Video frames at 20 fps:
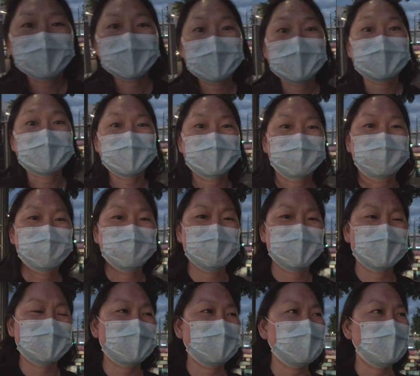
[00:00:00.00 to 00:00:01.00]
really like the food,
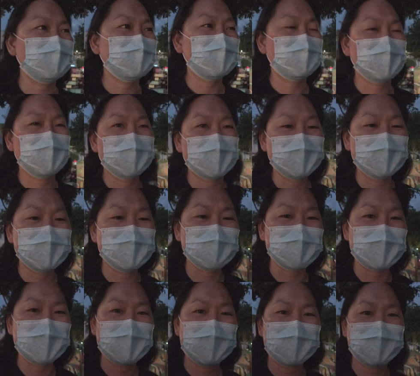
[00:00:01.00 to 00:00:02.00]
and I thought they were really
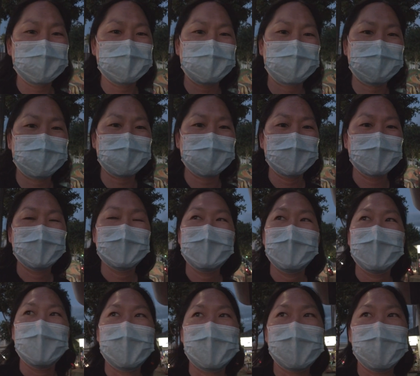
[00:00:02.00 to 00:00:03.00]
creative
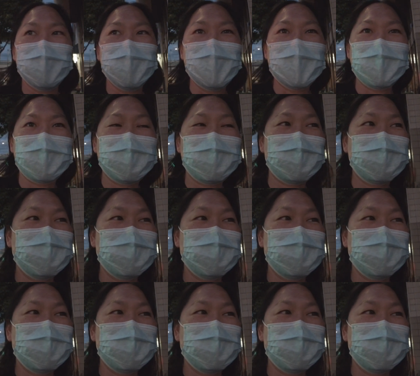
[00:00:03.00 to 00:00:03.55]
um, with